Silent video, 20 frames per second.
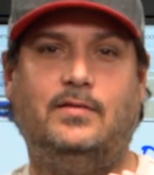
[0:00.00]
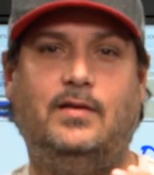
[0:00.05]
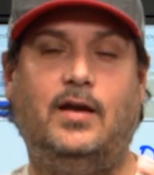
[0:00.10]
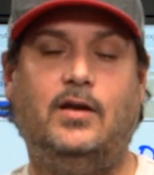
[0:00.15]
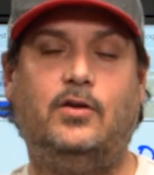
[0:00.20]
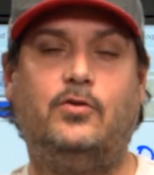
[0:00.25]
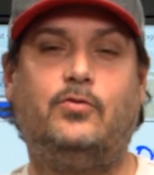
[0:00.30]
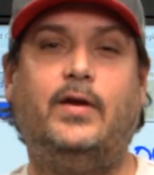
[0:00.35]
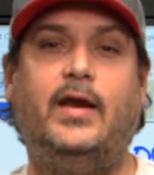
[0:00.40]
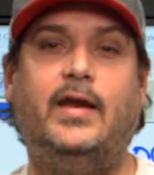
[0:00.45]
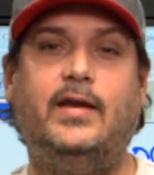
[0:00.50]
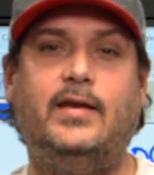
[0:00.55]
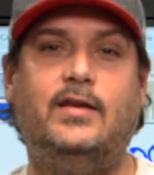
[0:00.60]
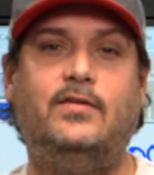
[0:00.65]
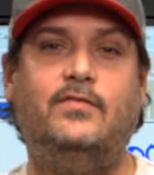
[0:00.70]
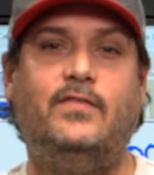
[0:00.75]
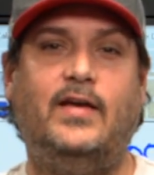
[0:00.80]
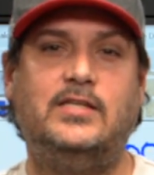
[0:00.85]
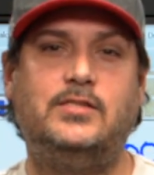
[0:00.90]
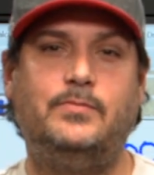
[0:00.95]
a great
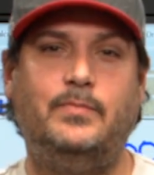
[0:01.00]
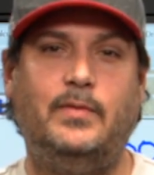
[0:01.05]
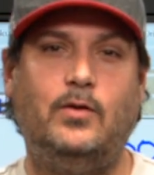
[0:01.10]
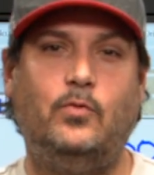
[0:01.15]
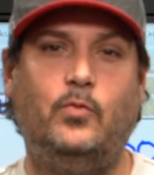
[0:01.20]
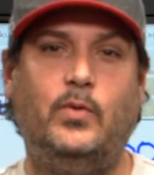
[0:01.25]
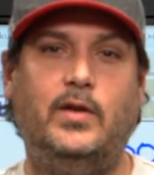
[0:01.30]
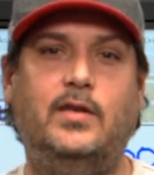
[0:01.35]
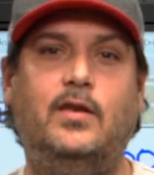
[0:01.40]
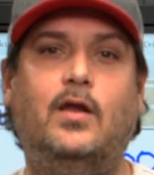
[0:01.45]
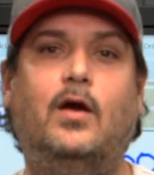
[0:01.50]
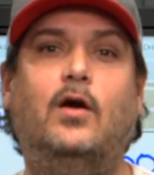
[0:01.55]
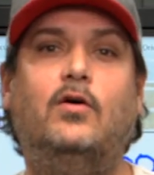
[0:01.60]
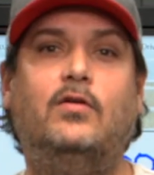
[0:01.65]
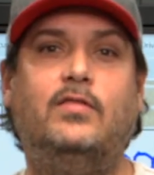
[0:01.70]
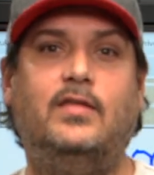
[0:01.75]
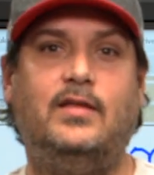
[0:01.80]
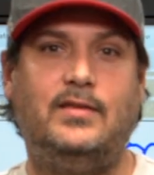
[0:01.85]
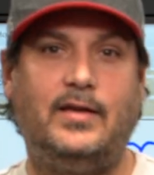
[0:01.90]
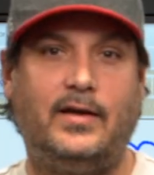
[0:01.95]
investment. We know
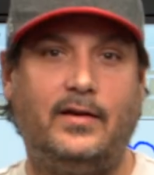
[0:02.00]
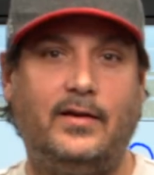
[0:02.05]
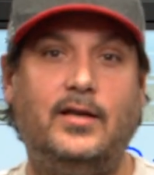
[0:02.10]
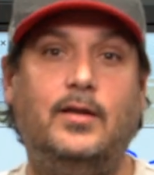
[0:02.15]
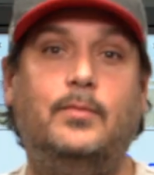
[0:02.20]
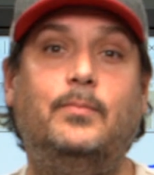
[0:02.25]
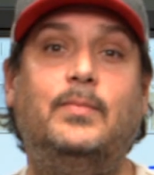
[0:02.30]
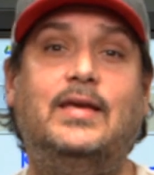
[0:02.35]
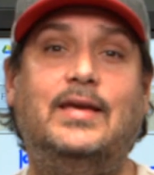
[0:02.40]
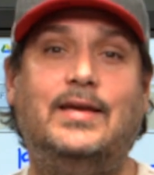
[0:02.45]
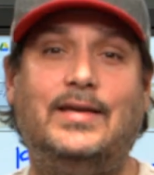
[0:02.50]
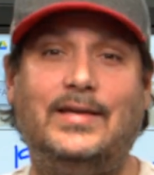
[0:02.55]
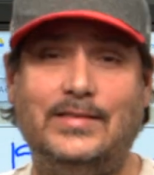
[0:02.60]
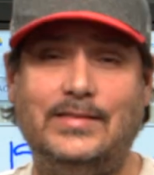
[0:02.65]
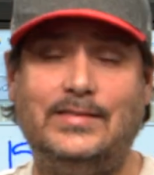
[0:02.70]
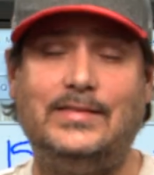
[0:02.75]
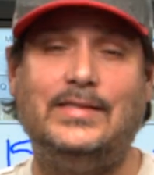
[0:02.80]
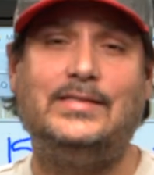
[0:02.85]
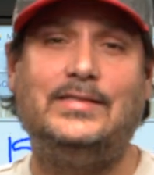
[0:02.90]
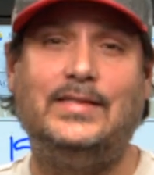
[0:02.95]
that they're going to be a
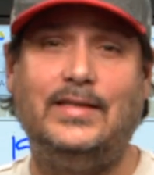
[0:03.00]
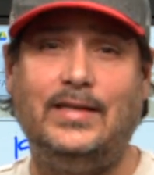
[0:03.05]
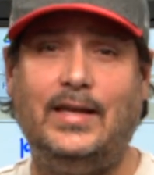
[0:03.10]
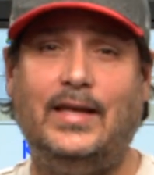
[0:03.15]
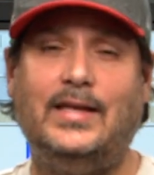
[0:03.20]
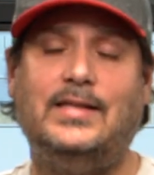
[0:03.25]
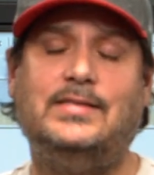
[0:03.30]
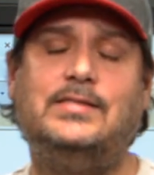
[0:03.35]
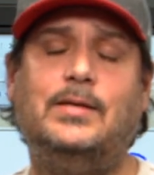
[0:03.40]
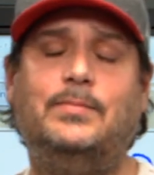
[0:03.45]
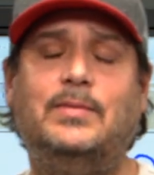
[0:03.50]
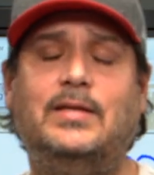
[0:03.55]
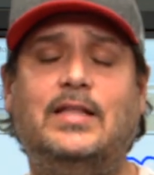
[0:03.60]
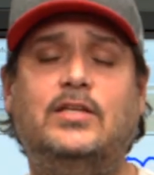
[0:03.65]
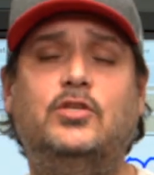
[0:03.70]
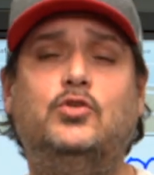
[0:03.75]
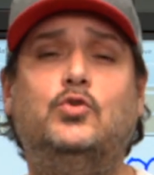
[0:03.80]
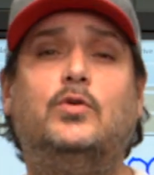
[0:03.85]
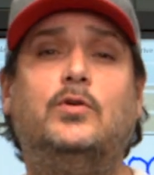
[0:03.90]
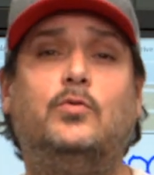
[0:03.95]
consistent and something
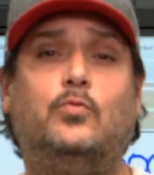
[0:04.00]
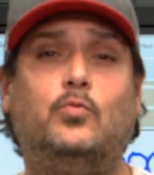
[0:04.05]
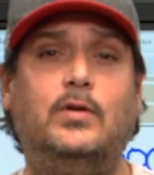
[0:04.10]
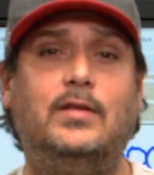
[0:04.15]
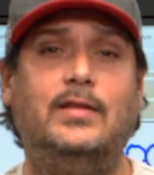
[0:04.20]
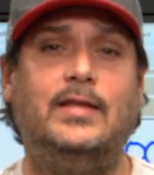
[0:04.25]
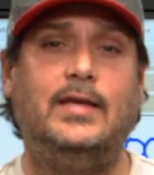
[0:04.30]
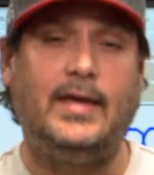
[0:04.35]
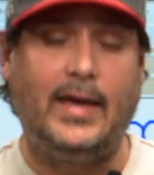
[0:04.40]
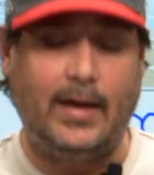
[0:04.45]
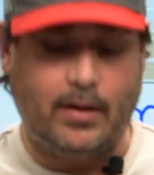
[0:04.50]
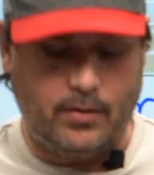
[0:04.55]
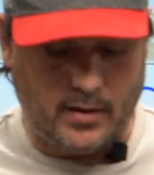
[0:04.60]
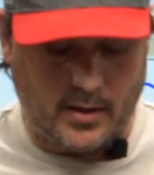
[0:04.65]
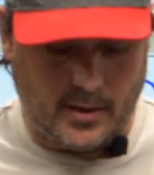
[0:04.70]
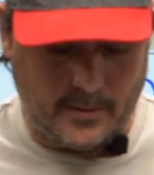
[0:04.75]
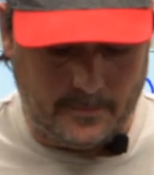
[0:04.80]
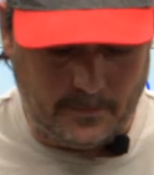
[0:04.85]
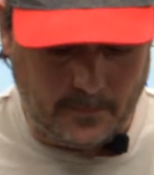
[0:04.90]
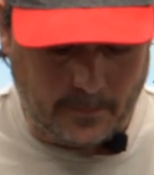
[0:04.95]
that you can really count
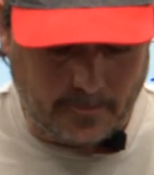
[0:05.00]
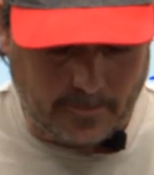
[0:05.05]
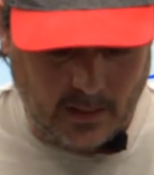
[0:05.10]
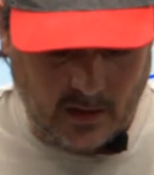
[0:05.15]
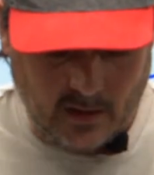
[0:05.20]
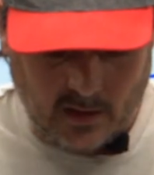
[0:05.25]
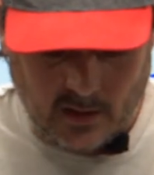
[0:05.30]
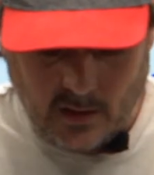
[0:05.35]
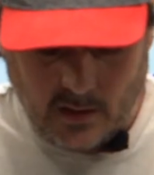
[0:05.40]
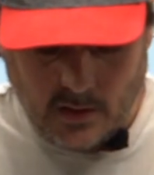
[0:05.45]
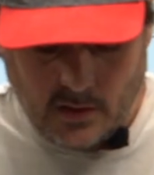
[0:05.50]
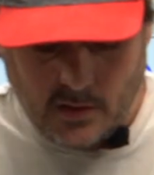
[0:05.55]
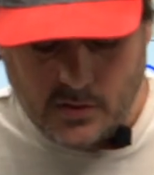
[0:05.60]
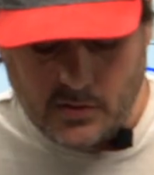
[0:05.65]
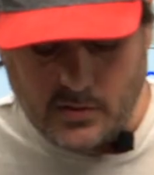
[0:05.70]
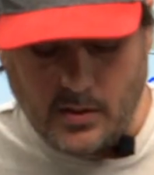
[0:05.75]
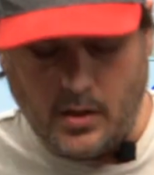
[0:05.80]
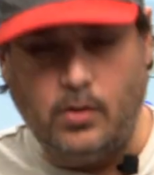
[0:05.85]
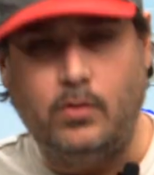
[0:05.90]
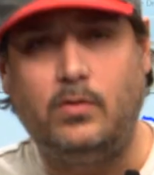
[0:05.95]
on.
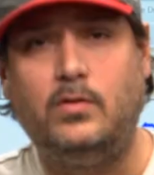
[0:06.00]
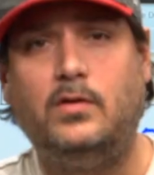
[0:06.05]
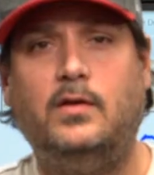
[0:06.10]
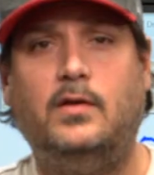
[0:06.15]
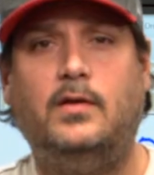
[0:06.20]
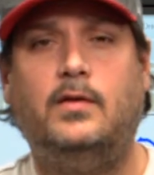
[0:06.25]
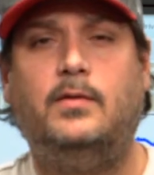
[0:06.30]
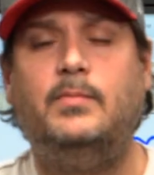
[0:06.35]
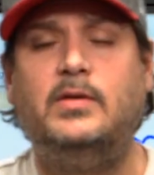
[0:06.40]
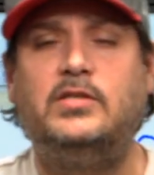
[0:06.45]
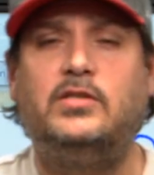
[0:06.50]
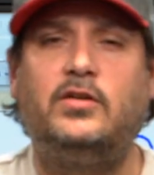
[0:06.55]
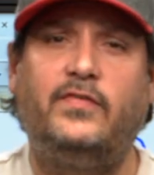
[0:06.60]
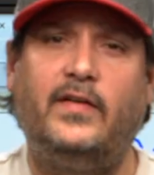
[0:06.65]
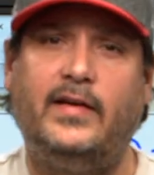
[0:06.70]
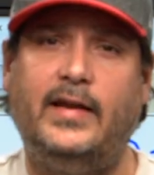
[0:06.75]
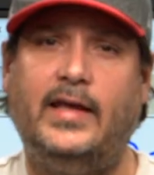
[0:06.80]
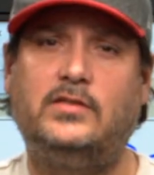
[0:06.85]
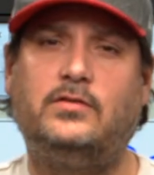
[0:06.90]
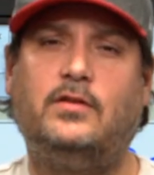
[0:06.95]
So, Mr.
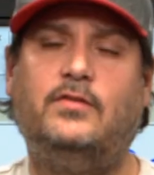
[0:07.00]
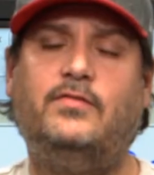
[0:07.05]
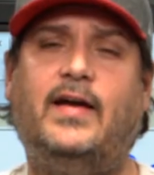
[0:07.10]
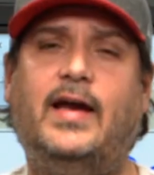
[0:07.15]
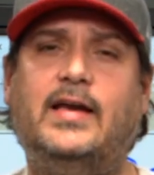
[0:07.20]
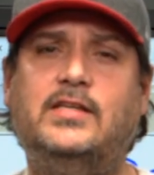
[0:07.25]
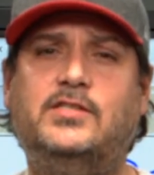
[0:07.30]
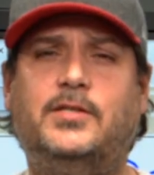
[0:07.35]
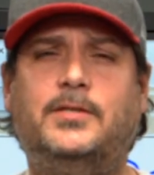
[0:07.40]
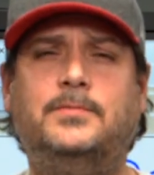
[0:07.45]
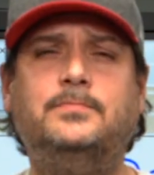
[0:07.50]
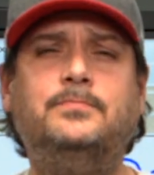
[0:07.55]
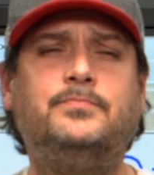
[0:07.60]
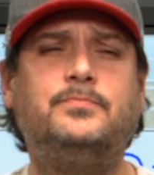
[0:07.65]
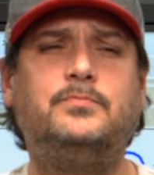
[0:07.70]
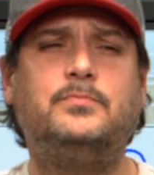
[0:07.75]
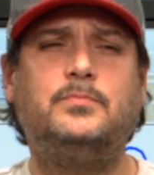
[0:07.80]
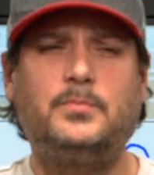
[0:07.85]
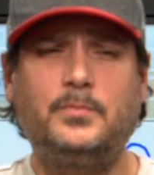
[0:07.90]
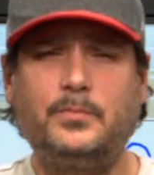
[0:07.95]
Financial Advisor,
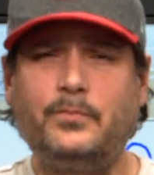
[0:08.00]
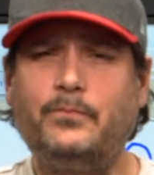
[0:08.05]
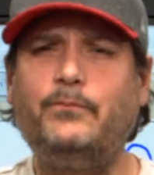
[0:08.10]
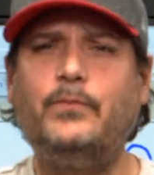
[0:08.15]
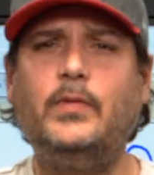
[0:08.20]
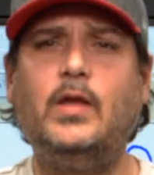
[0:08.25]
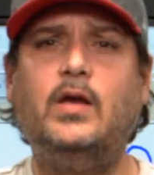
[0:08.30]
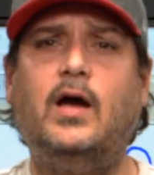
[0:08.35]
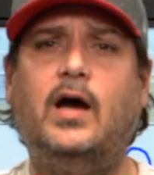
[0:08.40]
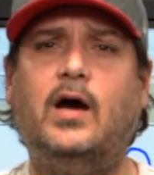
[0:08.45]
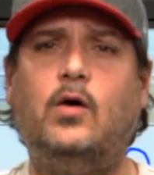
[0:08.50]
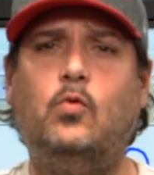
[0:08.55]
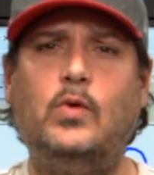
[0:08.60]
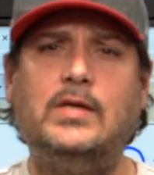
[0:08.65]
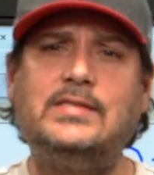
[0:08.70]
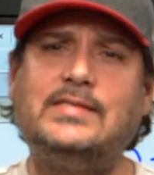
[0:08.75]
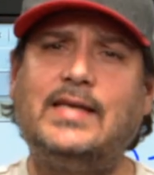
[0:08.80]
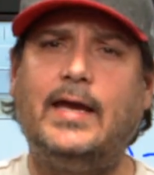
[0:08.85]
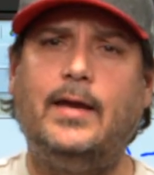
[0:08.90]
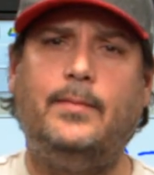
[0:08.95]
uh,
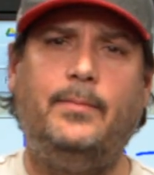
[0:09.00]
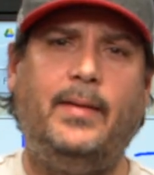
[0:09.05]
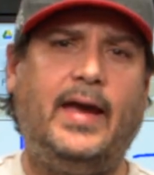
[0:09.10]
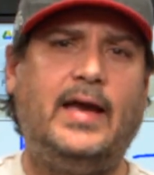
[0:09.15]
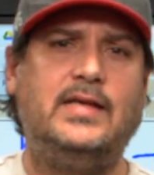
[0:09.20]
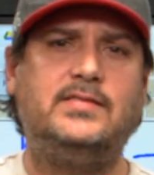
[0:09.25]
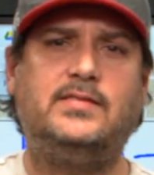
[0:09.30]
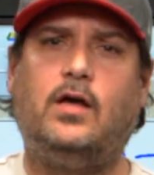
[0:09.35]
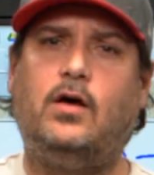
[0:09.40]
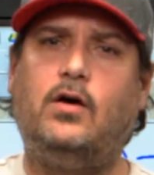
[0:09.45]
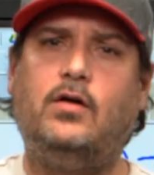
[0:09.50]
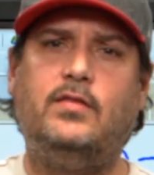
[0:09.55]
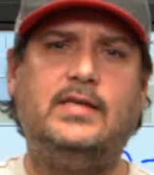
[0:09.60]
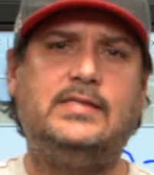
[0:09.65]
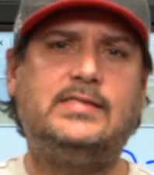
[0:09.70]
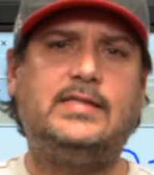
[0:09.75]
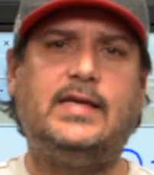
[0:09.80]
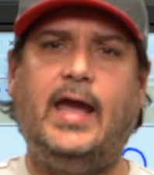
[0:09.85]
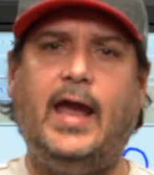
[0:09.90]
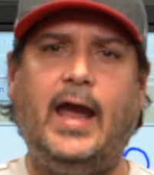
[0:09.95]
once I amass all
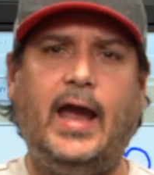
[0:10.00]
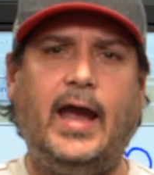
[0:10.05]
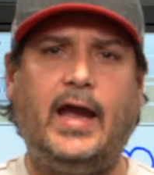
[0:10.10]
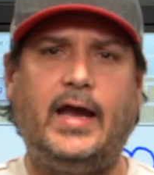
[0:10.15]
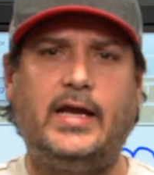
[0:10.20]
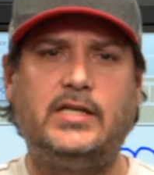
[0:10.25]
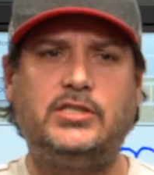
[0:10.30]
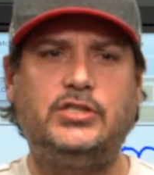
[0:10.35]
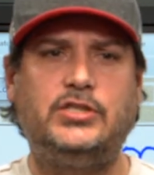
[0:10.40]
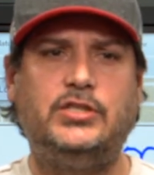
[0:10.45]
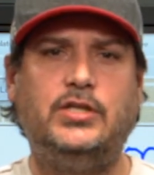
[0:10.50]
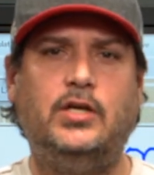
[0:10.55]
this cash,